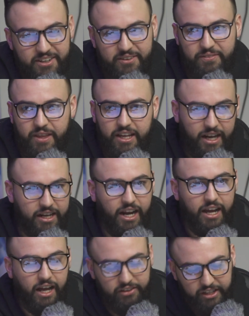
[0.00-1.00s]
don't know. And
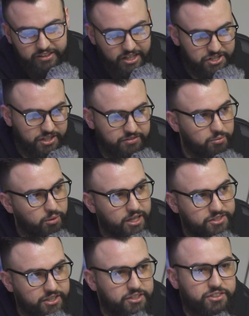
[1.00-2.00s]
I like that shift of
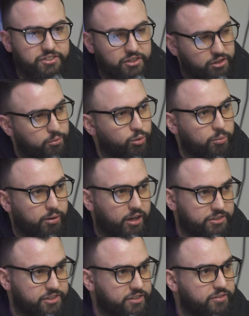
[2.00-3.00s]
mindset because it's a little more
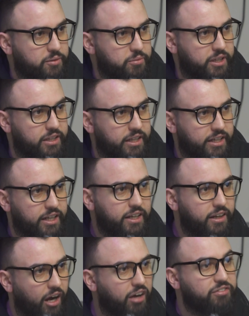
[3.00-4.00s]
positive than being like,
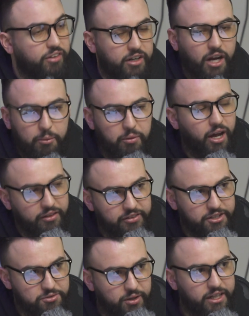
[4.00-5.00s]
oh, fuck, I'm not
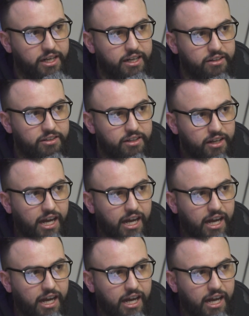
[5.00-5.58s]
this right now.